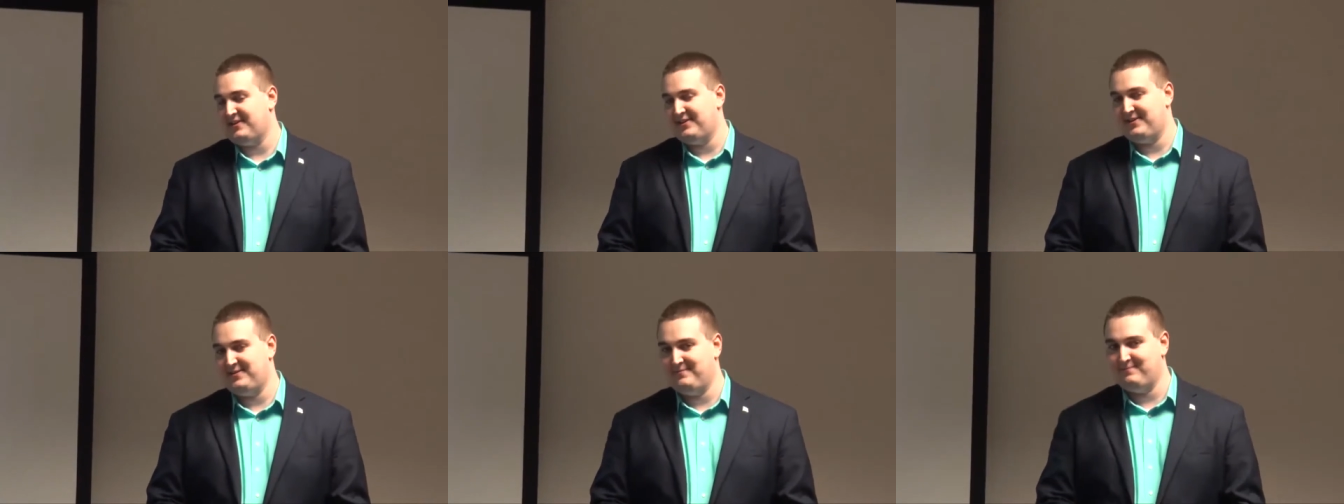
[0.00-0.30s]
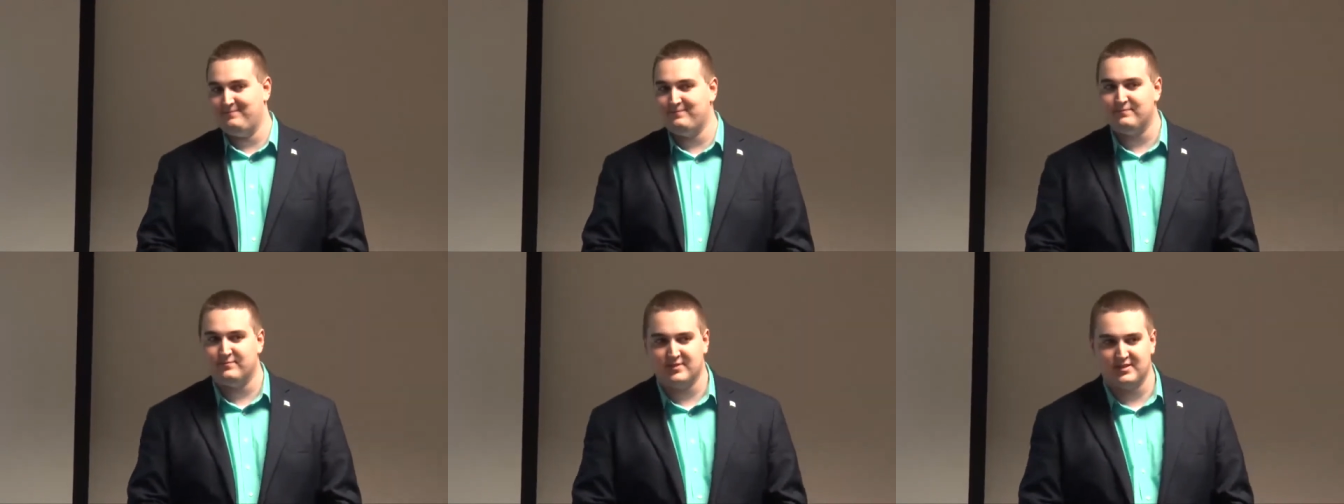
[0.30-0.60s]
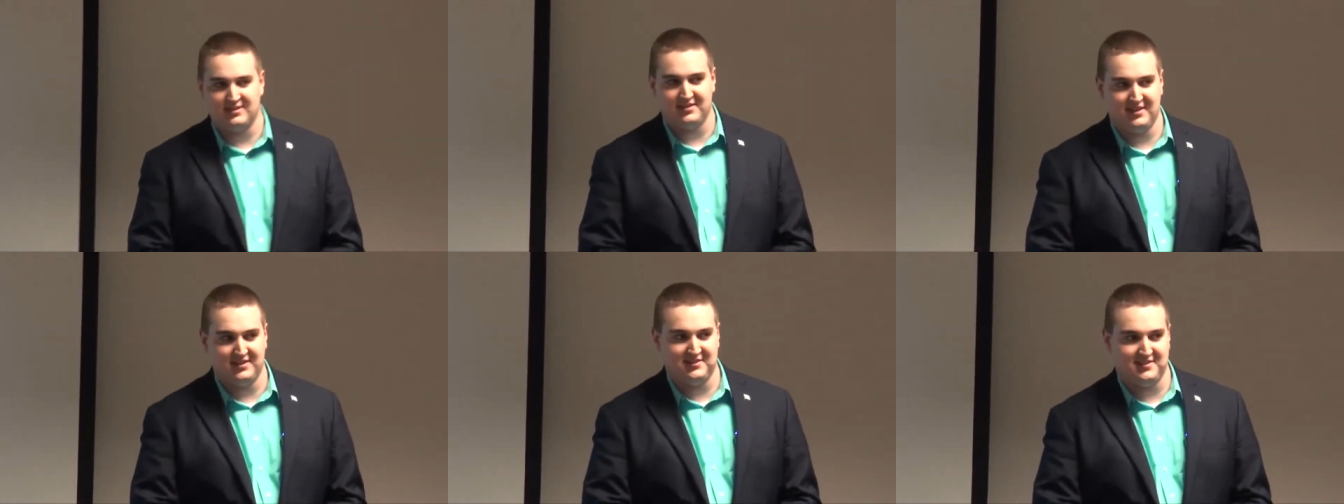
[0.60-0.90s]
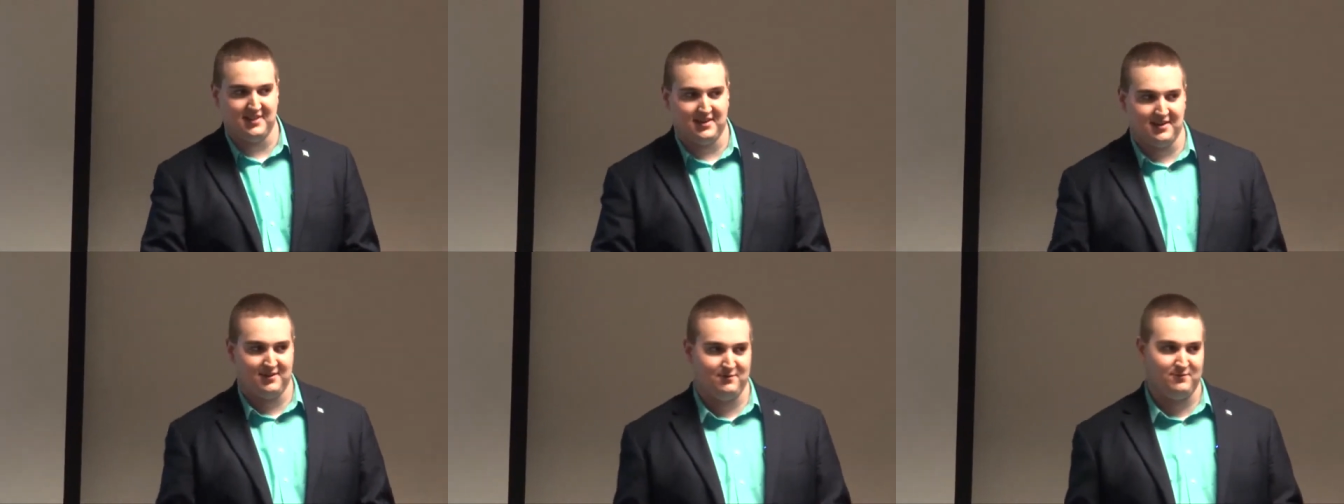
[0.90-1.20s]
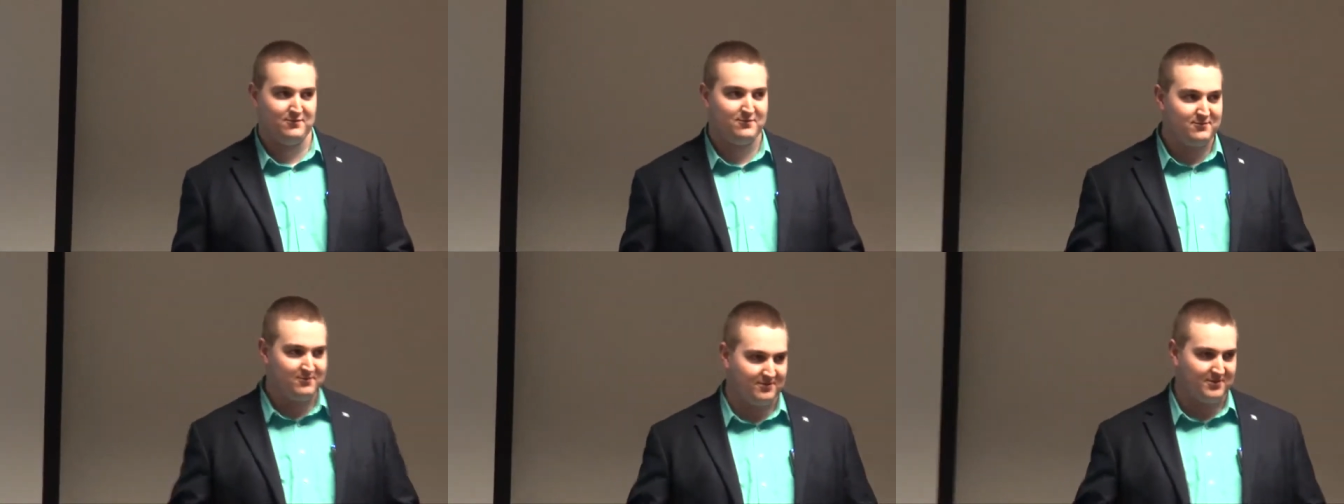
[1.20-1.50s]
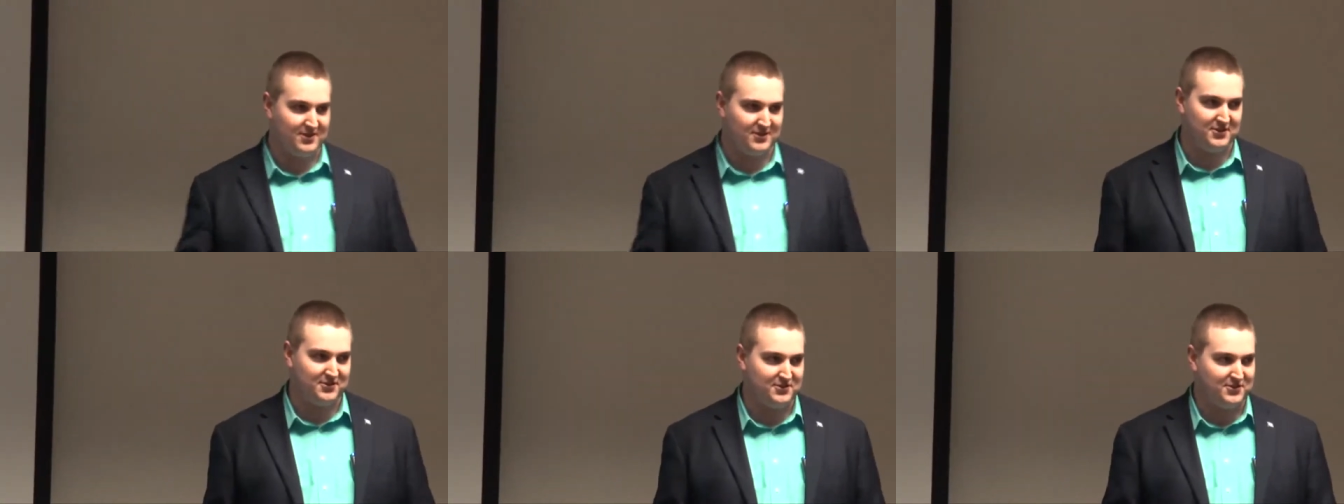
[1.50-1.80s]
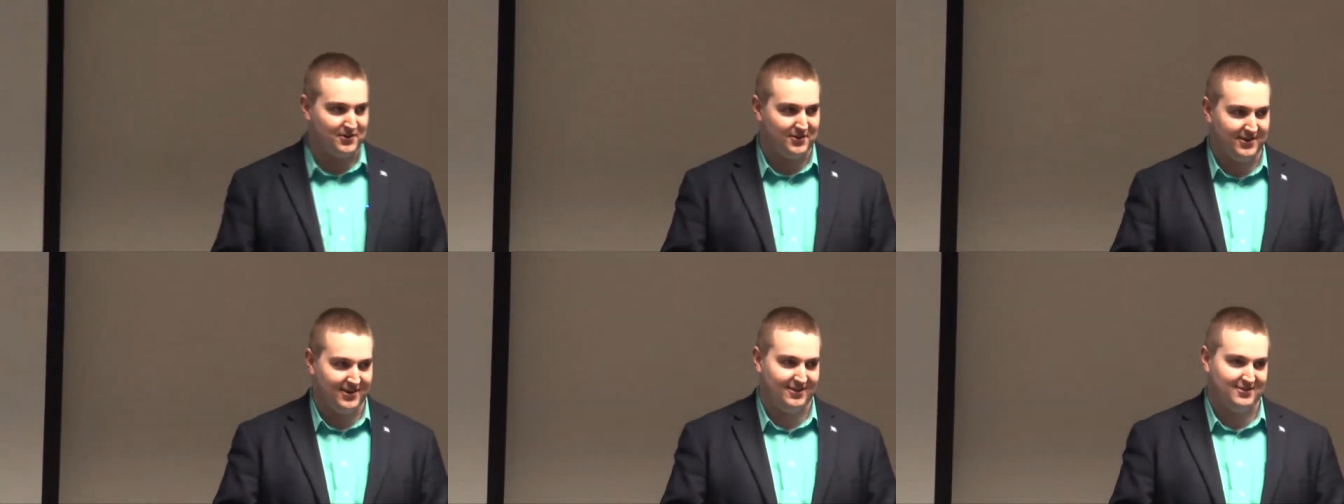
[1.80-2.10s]
Um, it's nice to have a good
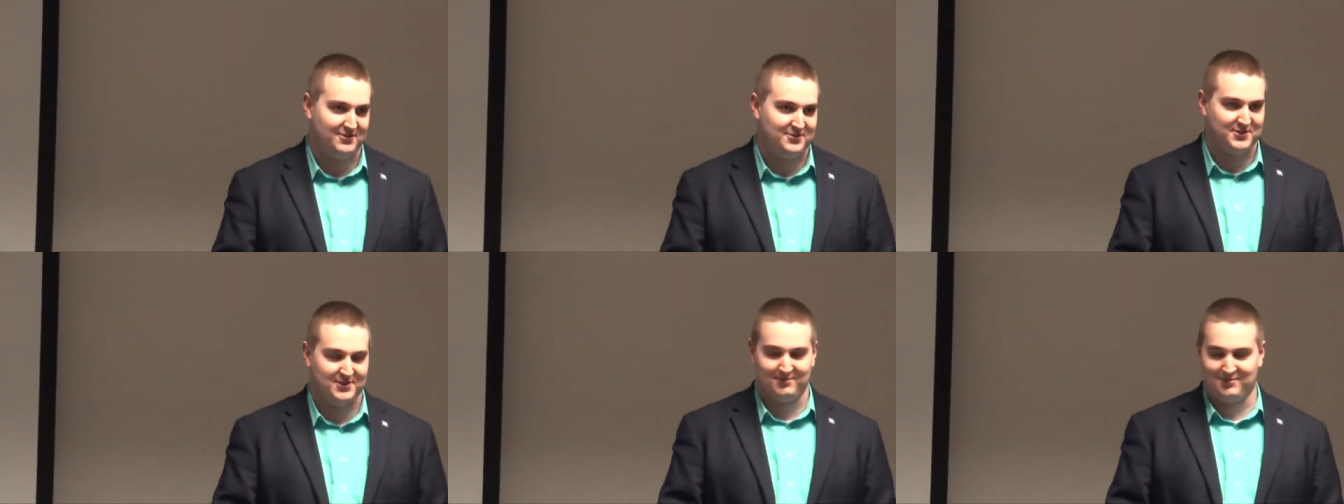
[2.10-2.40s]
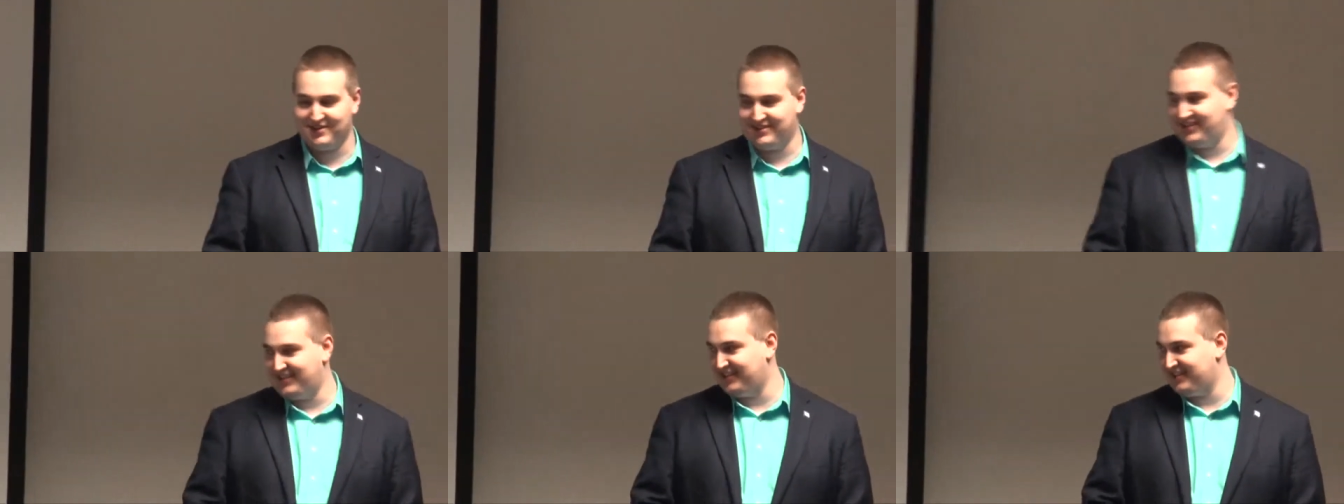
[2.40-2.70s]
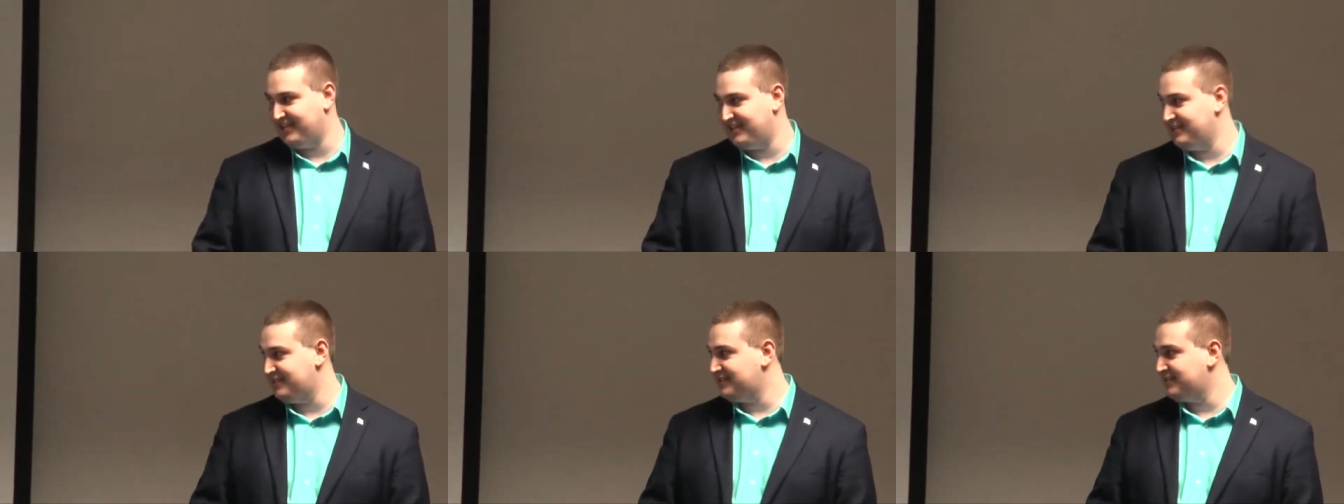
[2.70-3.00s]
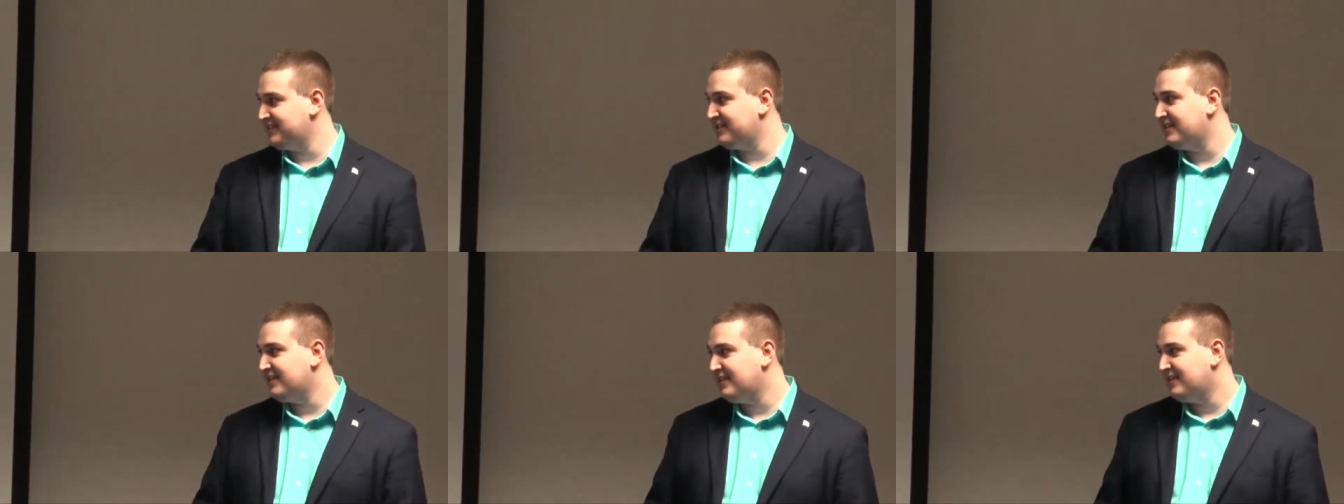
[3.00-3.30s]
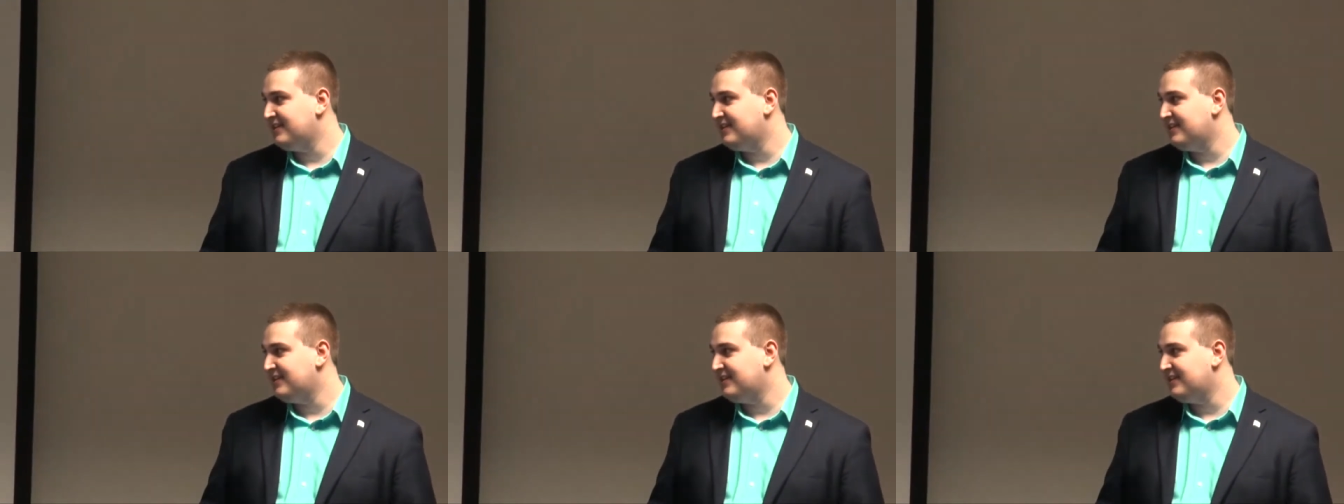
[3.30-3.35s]
turnout at something like this.